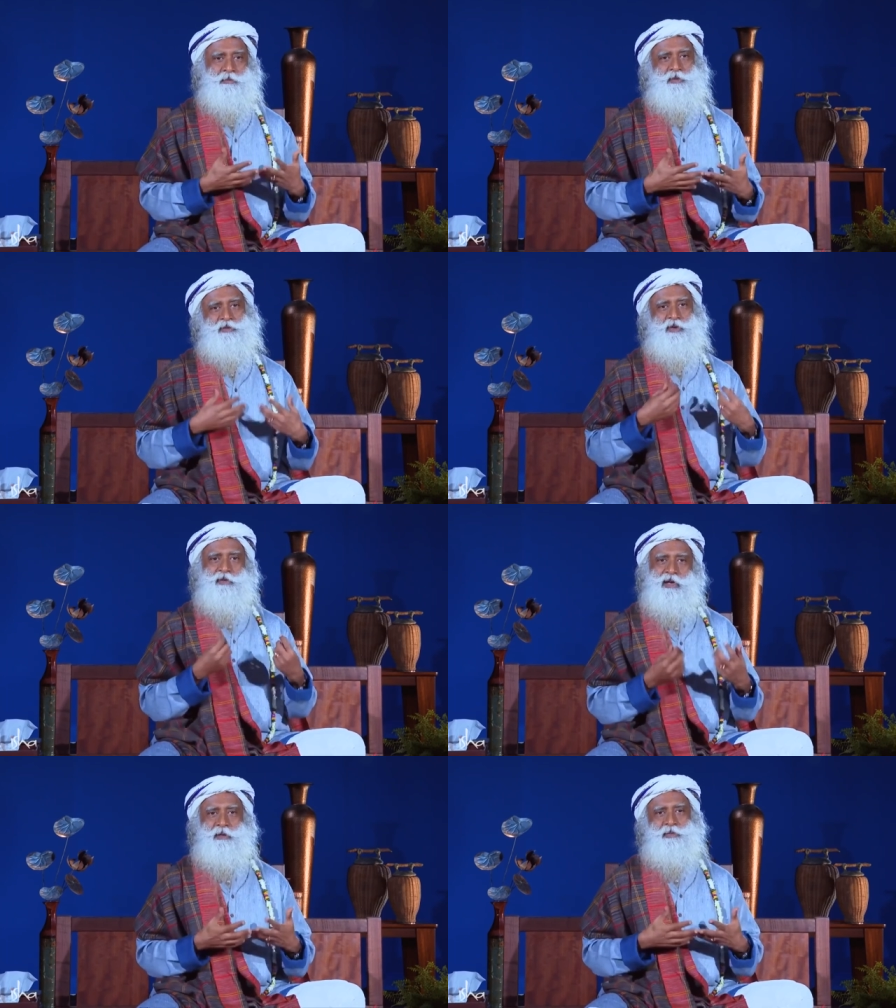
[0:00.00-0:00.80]
happen, what
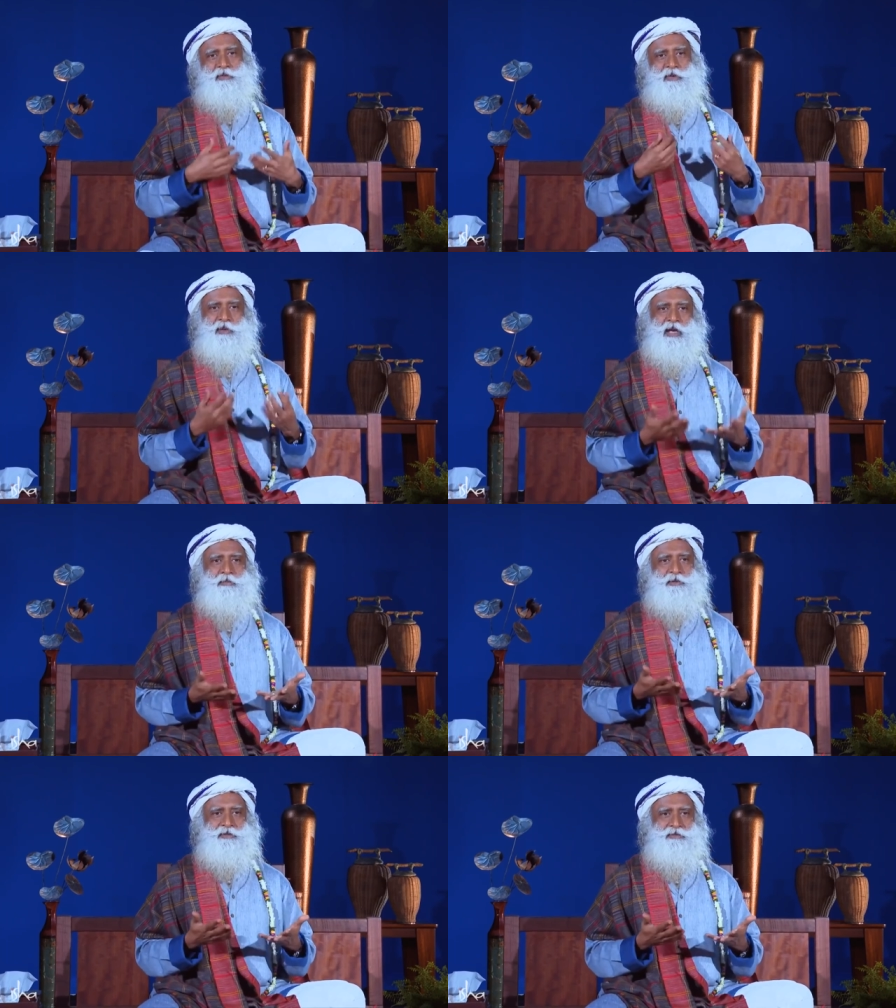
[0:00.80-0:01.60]
will happen, what will
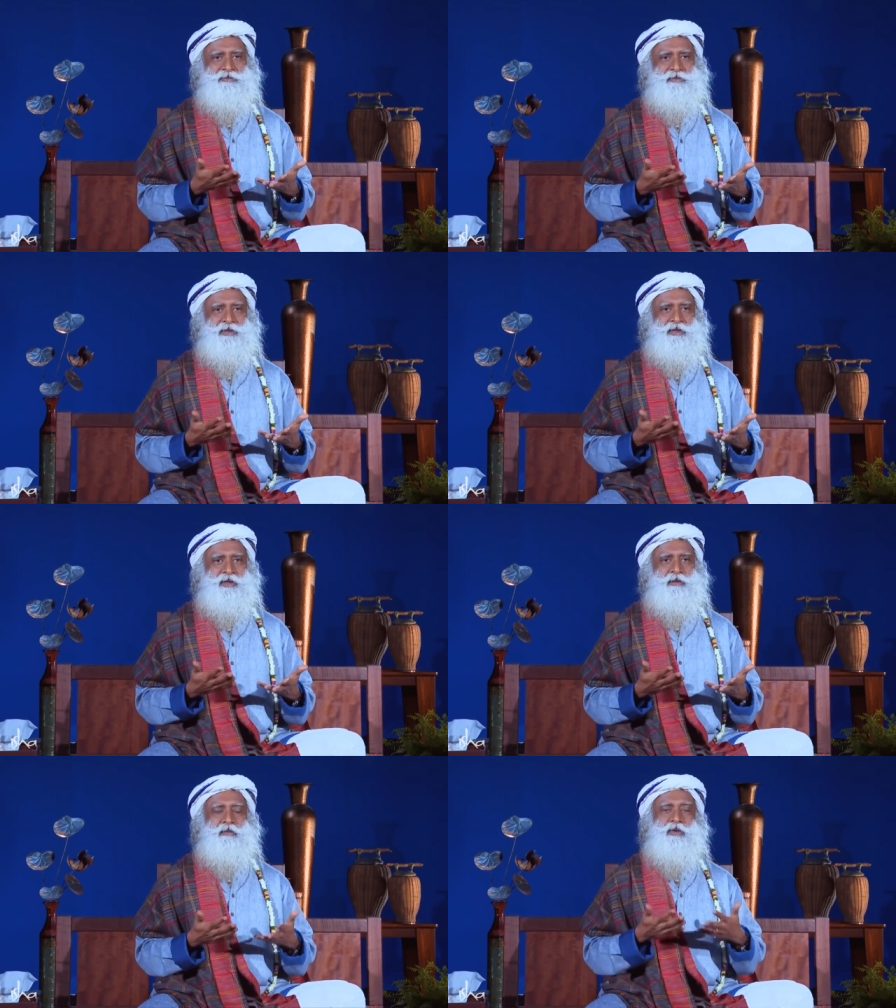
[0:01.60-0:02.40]
happen?
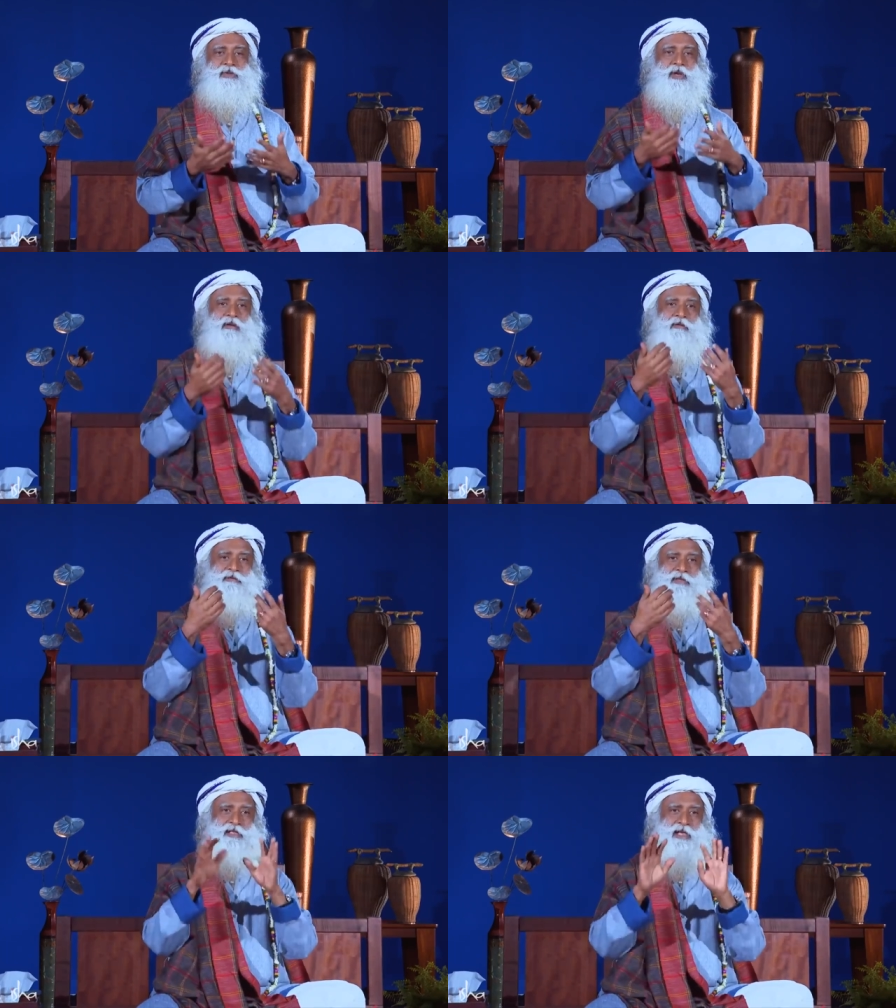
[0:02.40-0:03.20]
Most love
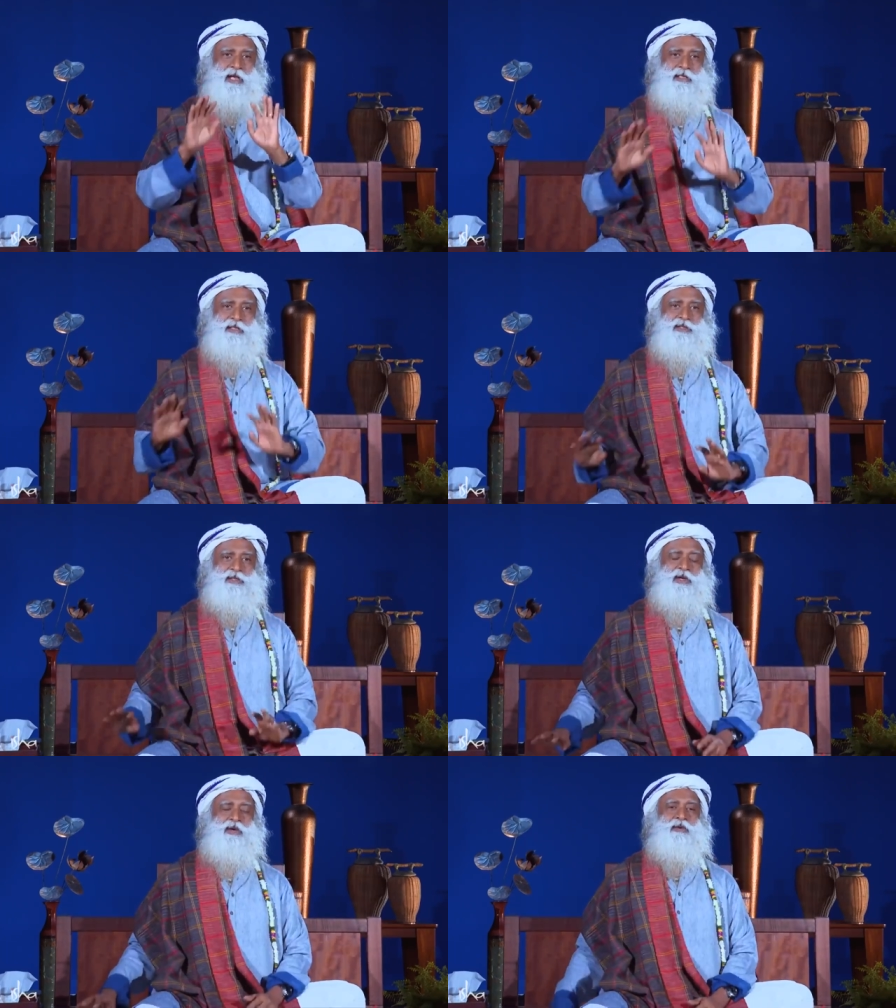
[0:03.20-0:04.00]
affairs are like this,
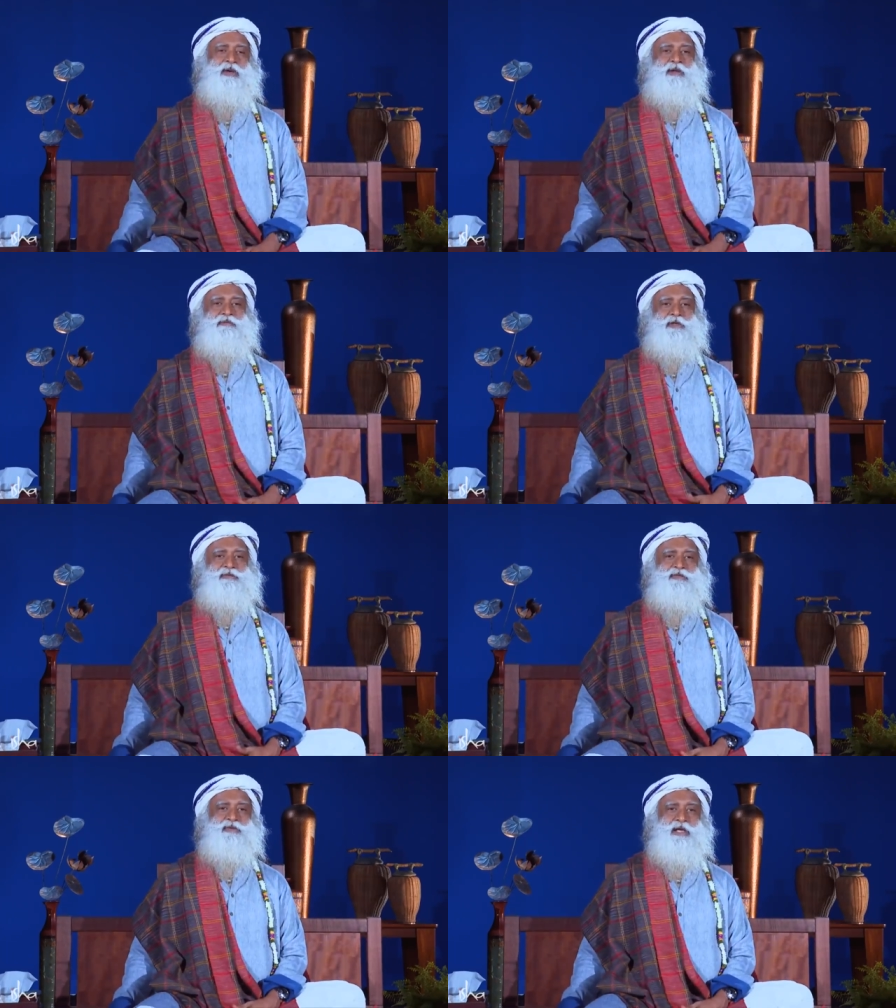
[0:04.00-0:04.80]
only first
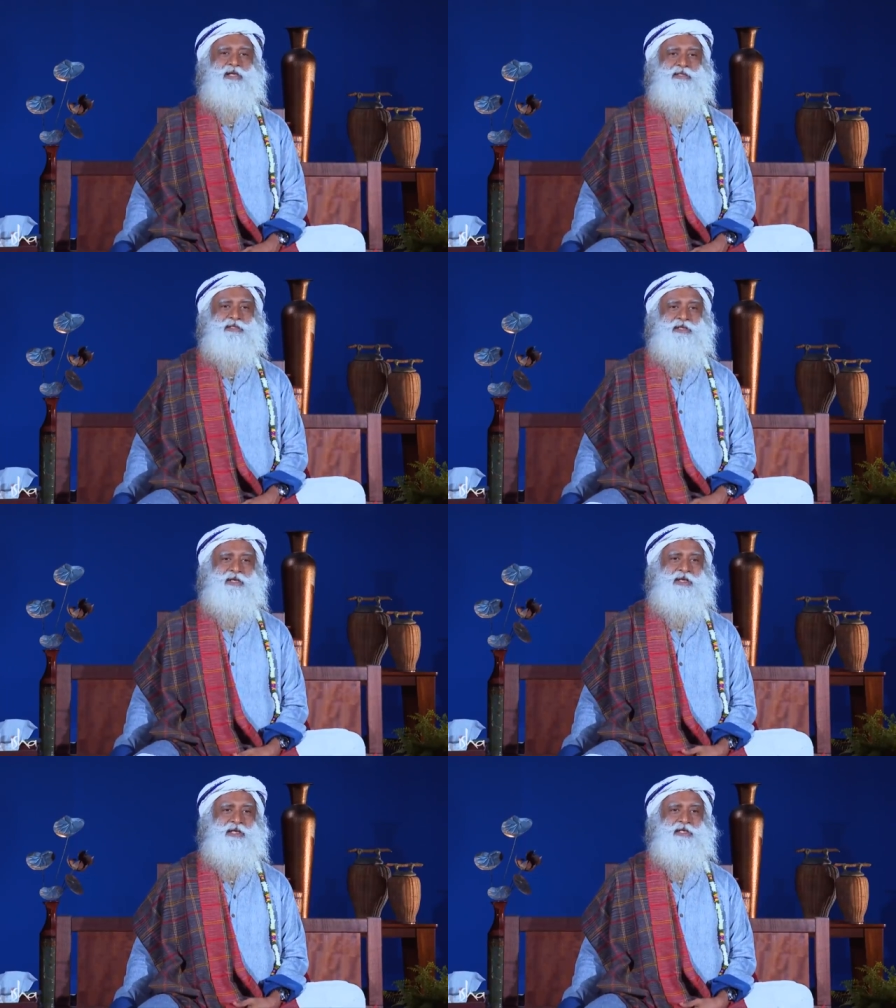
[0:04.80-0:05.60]
few days
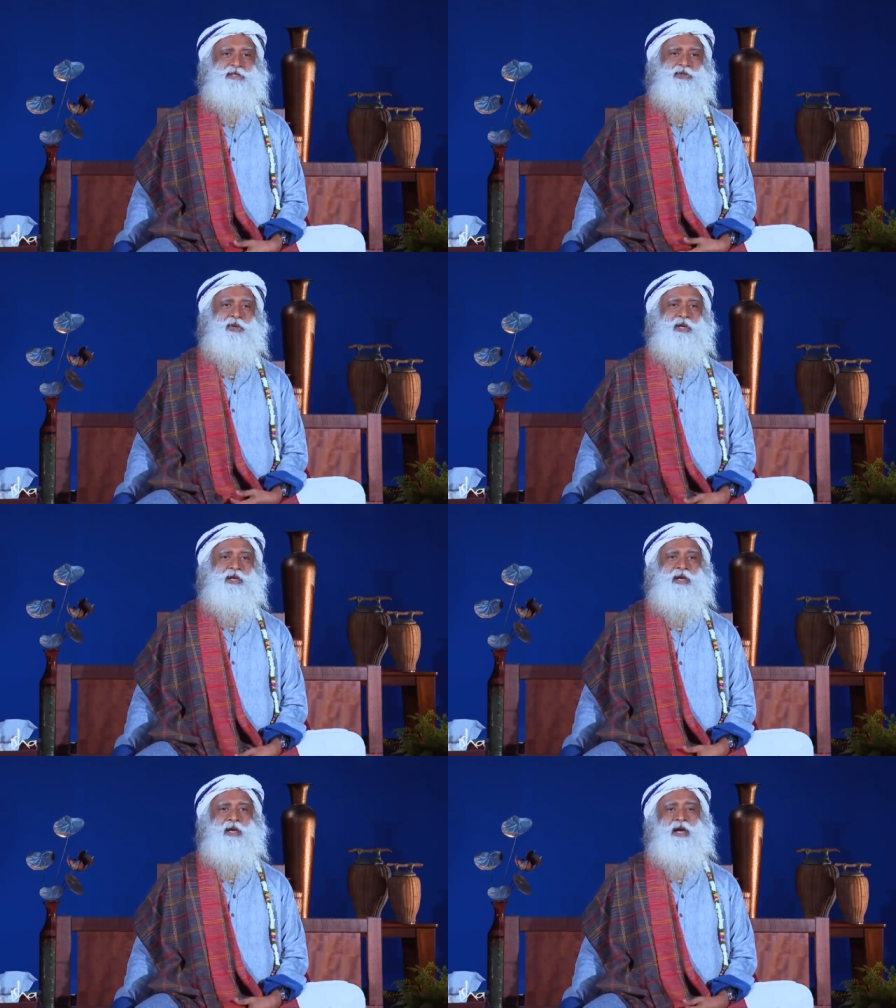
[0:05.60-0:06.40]
it is joy,
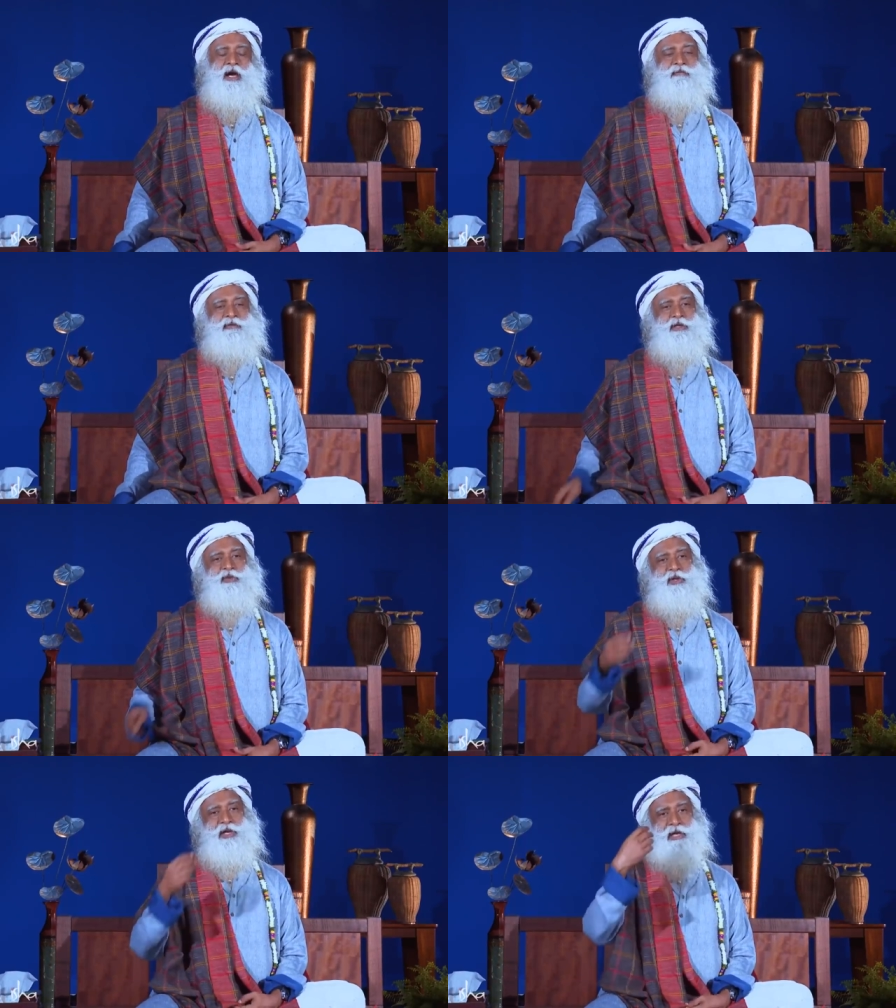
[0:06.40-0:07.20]
after that
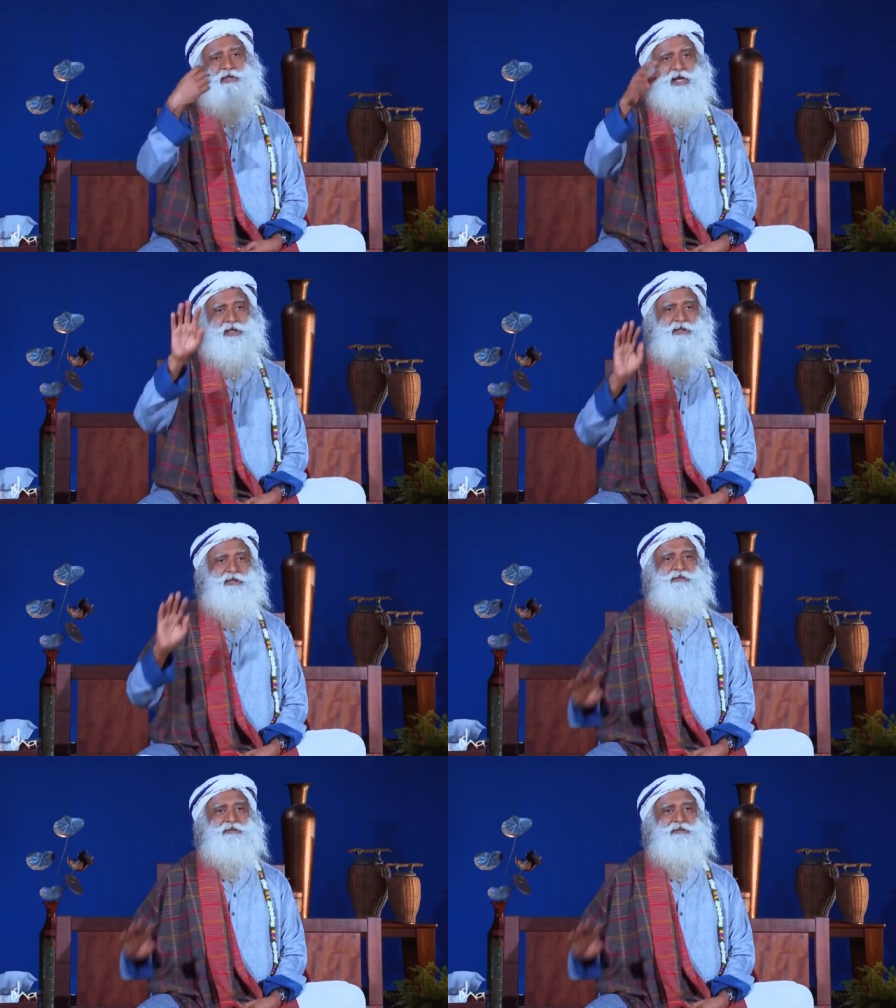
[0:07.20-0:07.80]
only anxiety.